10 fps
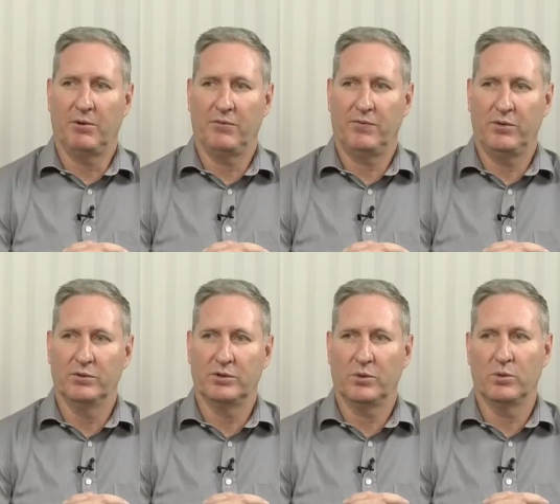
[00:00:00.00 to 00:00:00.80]
of
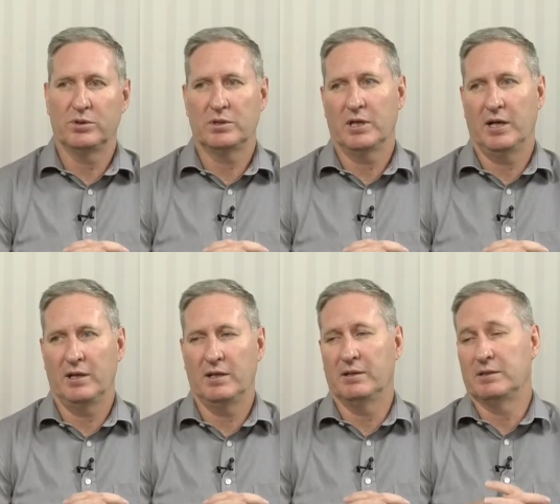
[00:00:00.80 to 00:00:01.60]
fuel source
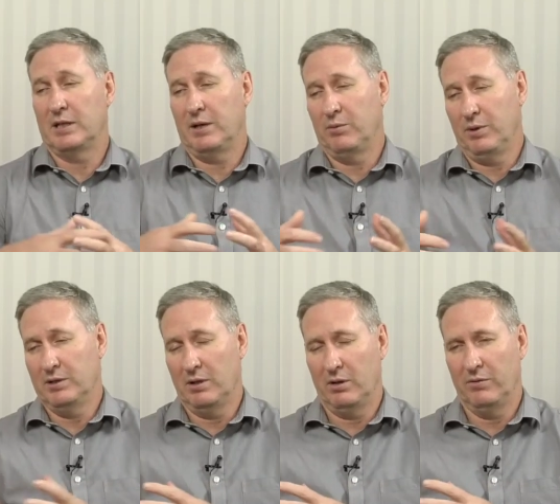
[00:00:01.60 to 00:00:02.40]
other than, say,
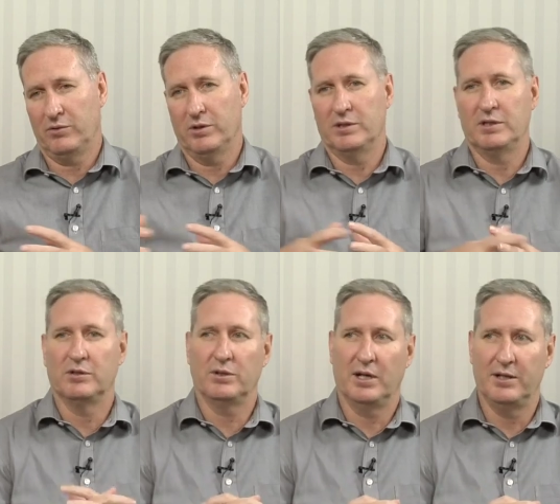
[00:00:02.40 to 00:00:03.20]
there's a lot of transition
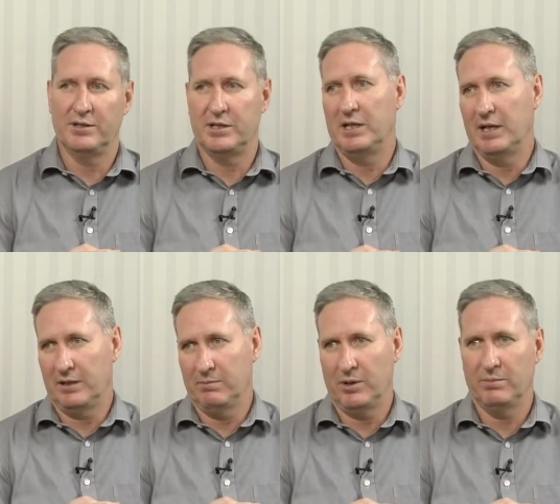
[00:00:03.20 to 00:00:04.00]
to LNG
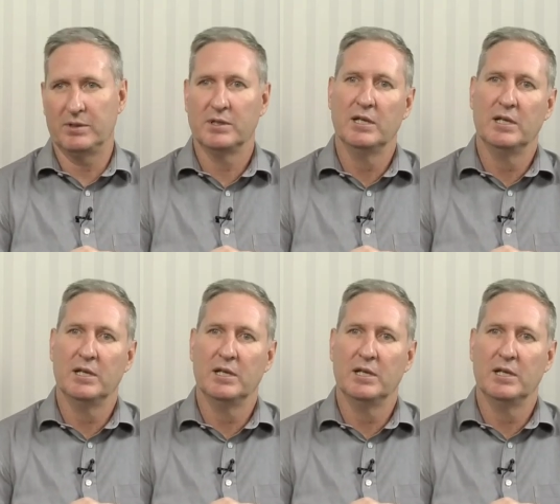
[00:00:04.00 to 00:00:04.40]
at the moment,